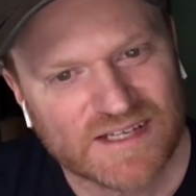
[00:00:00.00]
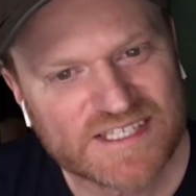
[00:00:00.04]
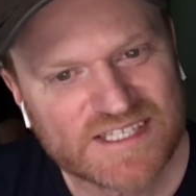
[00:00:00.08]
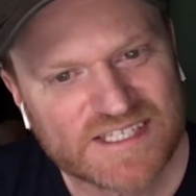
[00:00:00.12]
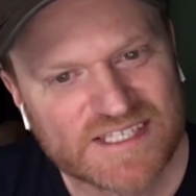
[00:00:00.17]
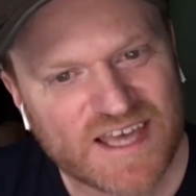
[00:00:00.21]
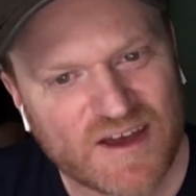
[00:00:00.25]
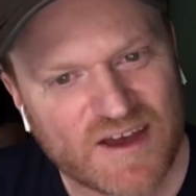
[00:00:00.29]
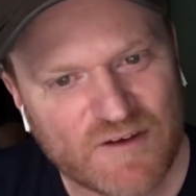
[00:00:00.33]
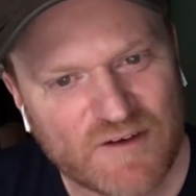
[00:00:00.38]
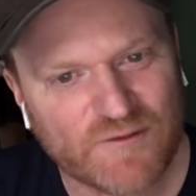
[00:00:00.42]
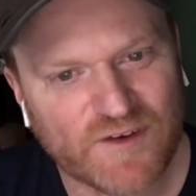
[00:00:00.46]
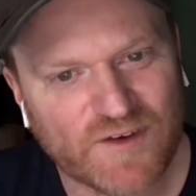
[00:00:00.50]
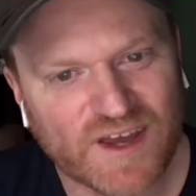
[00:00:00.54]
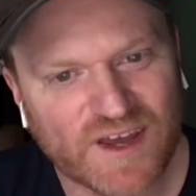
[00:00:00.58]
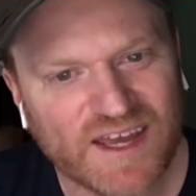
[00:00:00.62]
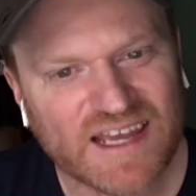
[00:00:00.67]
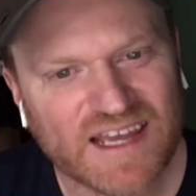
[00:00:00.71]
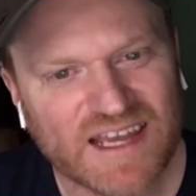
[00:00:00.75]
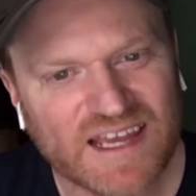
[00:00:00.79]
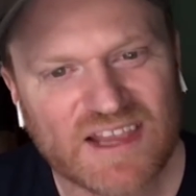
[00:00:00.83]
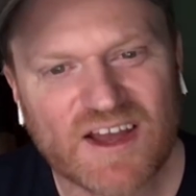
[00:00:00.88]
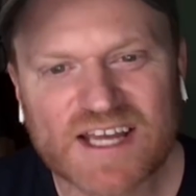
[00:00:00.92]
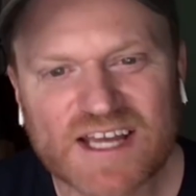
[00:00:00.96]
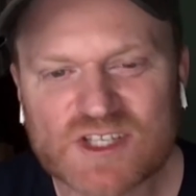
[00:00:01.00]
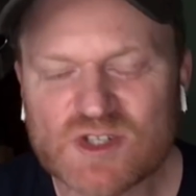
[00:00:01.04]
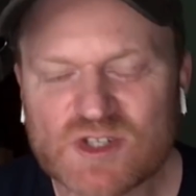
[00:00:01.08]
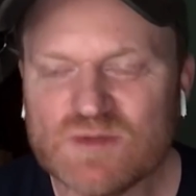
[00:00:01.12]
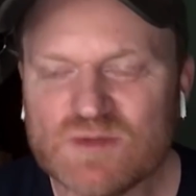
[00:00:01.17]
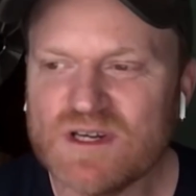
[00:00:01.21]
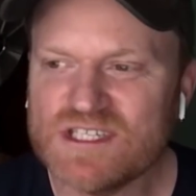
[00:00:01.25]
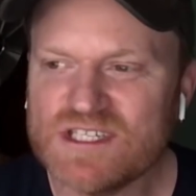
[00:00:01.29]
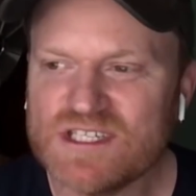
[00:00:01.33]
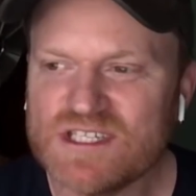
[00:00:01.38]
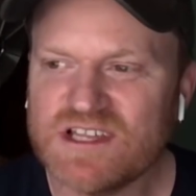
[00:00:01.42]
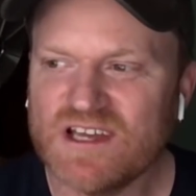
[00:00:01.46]
Is that fair? Like,
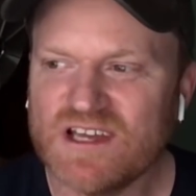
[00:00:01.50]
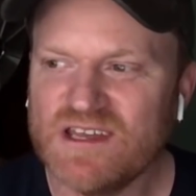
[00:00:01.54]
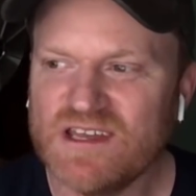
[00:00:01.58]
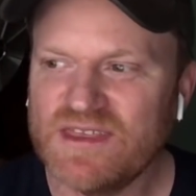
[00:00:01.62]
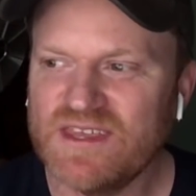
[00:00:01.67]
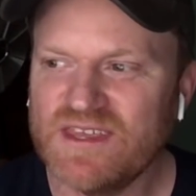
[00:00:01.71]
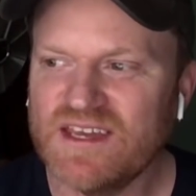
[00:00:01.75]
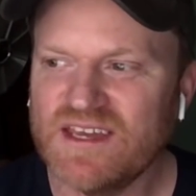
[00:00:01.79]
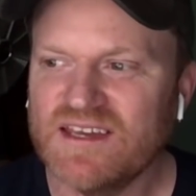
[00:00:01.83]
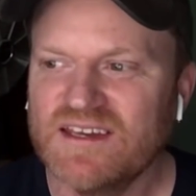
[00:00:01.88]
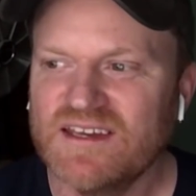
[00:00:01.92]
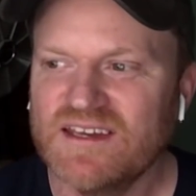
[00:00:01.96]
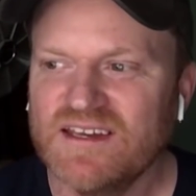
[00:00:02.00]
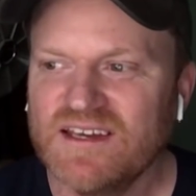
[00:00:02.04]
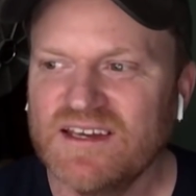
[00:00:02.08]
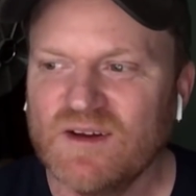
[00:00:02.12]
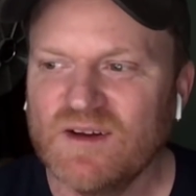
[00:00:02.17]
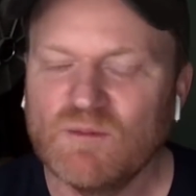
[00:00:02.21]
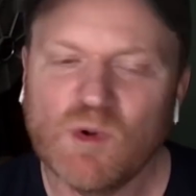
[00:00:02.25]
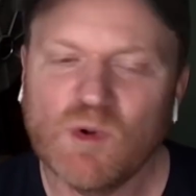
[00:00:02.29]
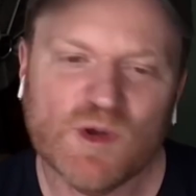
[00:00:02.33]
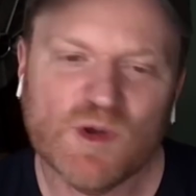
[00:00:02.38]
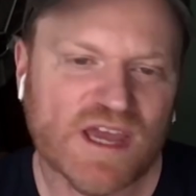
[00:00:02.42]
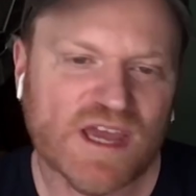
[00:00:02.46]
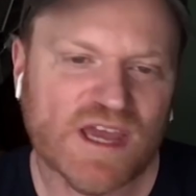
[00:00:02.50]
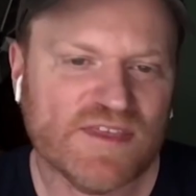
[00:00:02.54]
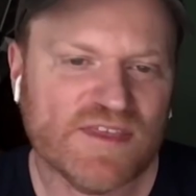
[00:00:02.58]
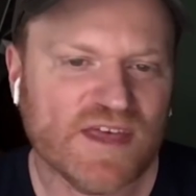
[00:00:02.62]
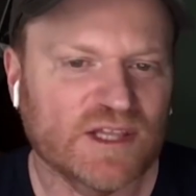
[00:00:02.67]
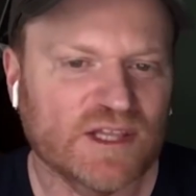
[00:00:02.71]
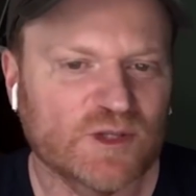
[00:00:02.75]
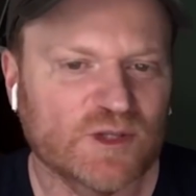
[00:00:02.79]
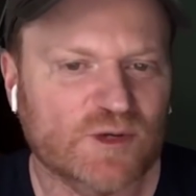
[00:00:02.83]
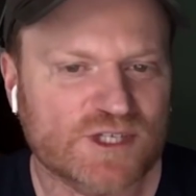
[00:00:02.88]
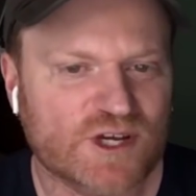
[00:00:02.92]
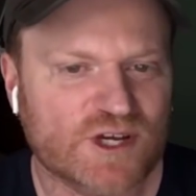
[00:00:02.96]
it's almost like you think, well, yeah,
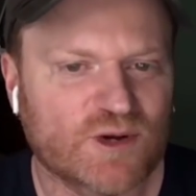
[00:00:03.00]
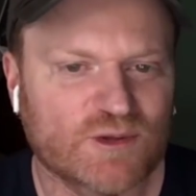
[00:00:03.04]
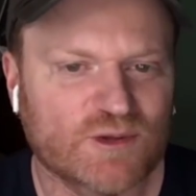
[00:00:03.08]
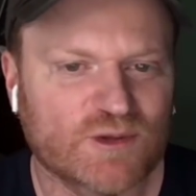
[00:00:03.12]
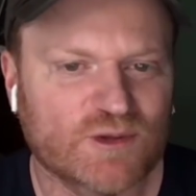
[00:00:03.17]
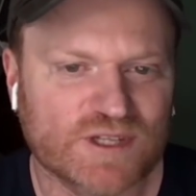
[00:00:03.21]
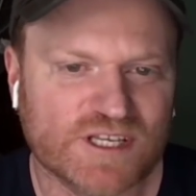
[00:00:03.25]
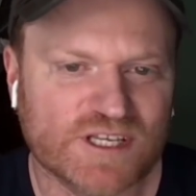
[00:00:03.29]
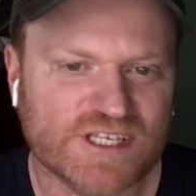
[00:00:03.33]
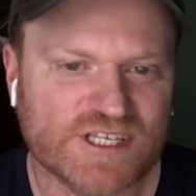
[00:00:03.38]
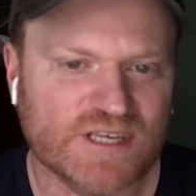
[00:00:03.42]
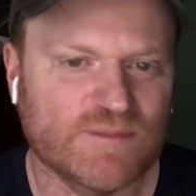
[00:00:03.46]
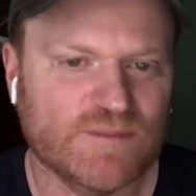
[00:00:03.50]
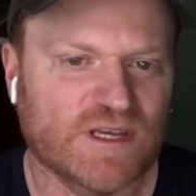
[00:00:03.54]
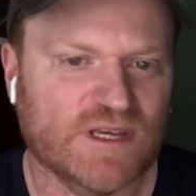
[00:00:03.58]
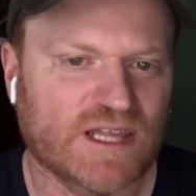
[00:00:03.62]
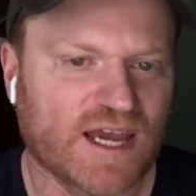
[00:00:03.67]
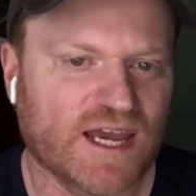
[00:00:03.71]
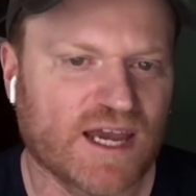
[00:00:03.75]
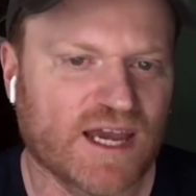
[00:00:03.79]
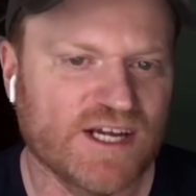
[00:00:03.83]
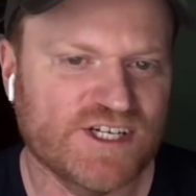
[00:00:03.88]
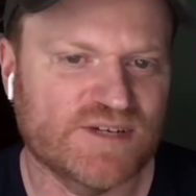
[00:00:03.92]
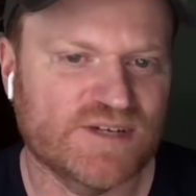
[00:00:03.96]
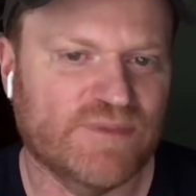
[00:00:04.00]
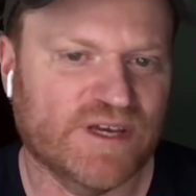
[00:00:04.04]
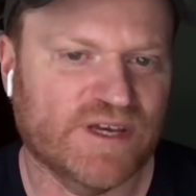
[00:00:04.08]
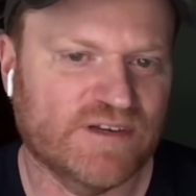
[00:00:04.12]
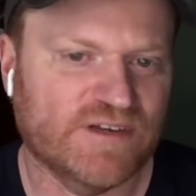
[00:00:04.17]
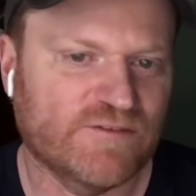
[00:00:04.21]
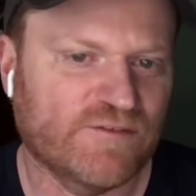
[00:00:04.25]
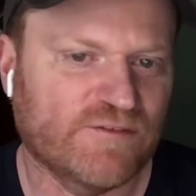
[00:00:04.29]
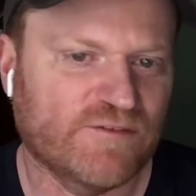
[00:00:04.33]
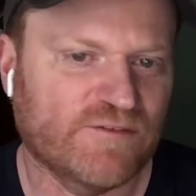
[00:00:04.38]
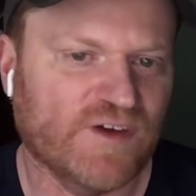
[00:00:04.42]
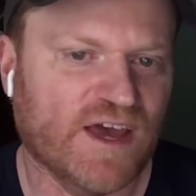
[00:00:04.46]
that looks cool in a simulation,
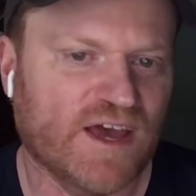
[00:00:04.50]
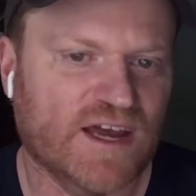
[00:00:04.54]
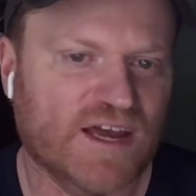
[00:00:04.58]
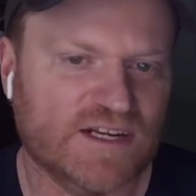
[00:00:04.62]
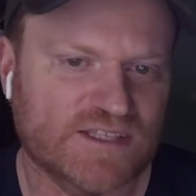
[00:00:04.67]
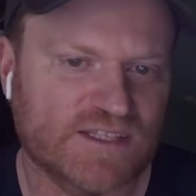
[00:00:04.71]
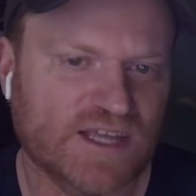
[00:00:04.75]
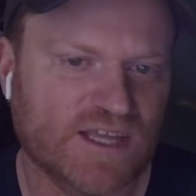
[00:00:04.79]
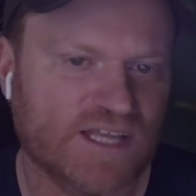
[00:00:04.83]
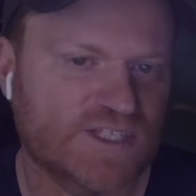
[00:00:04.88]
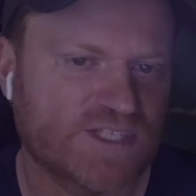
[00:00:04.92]
but in fact,